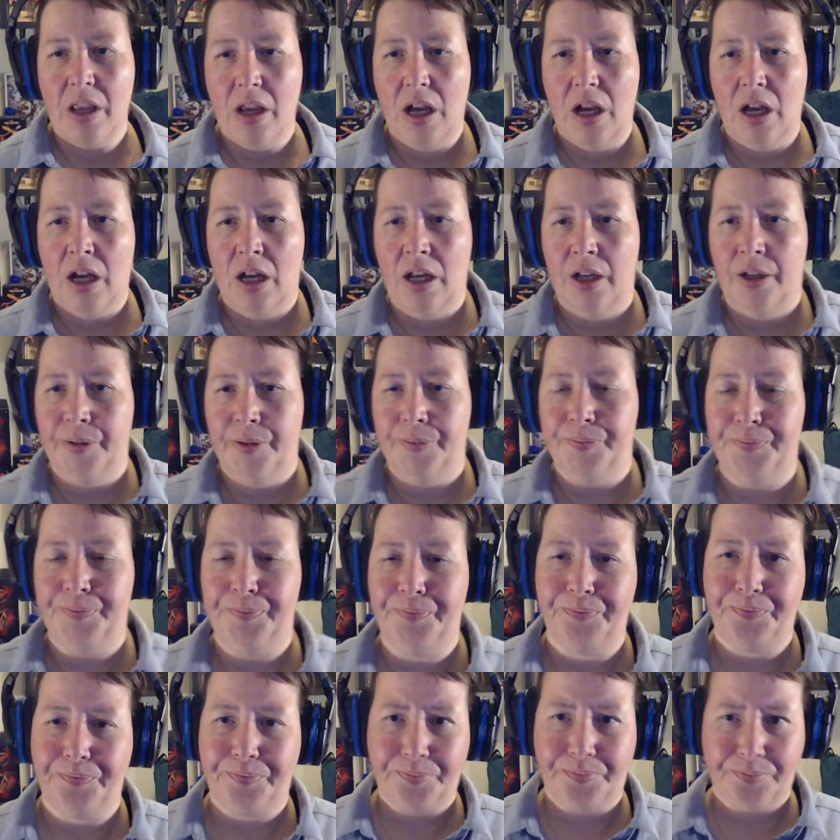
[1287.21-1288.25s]
I
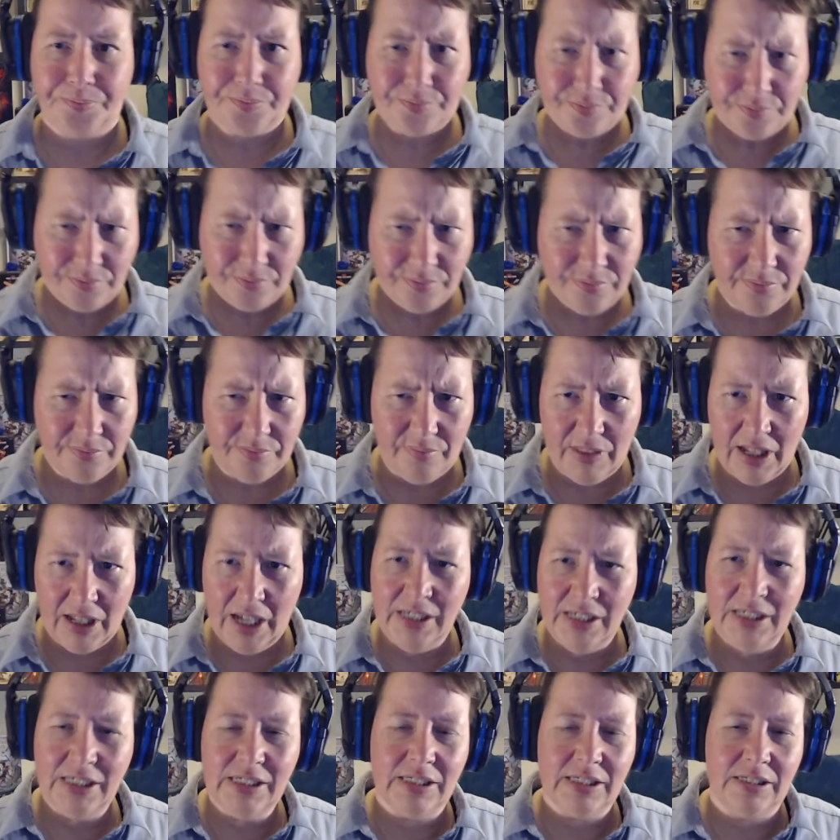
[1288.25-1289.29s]

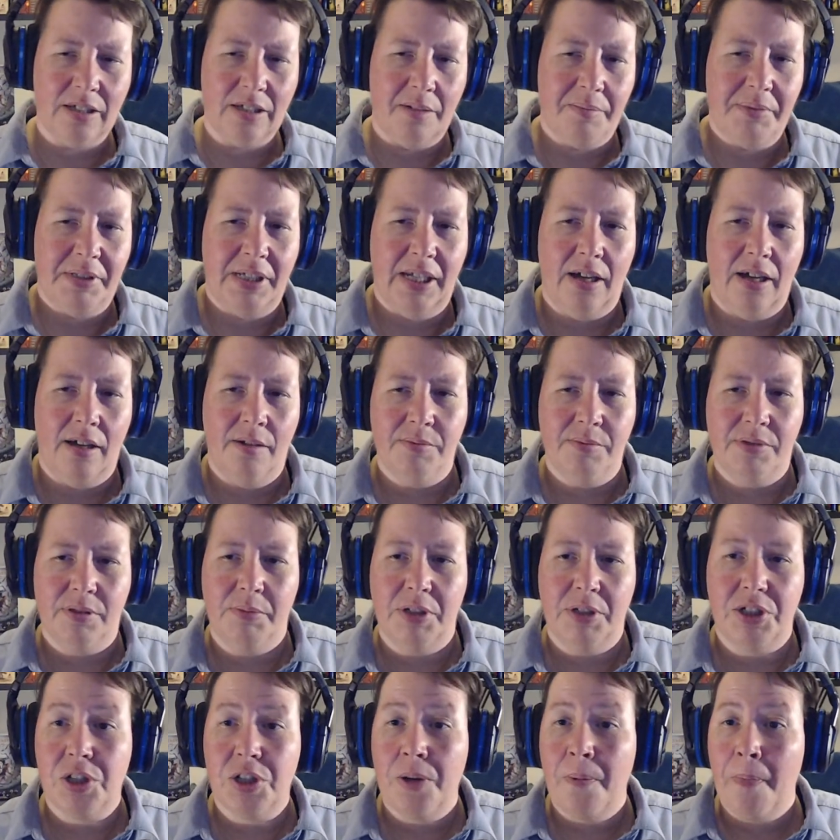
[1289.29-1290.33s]
need to stop saying so
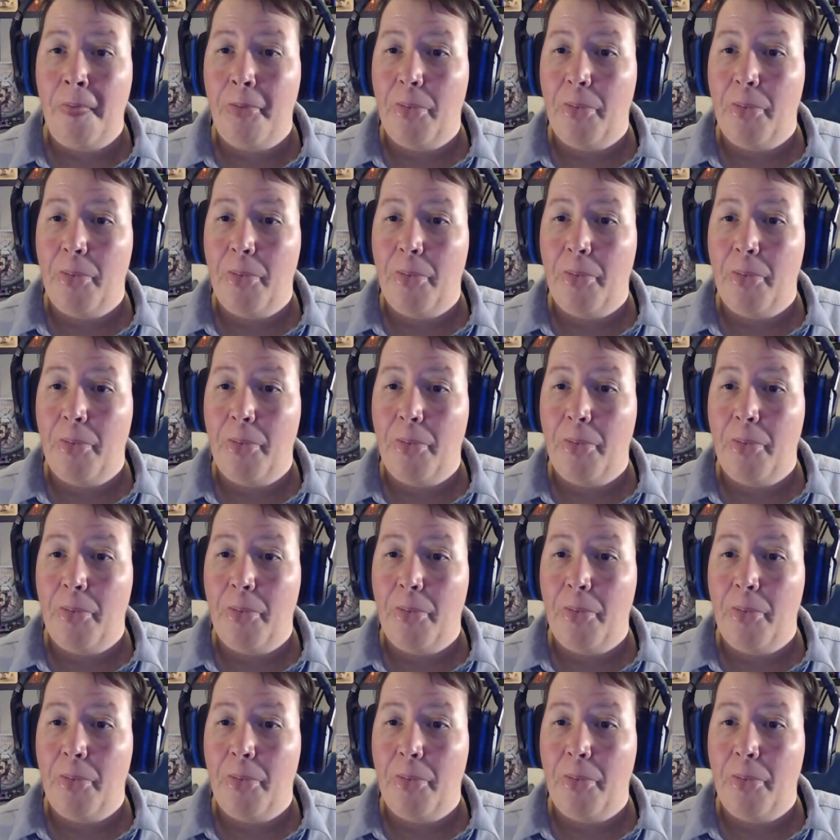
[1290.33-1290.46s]
much.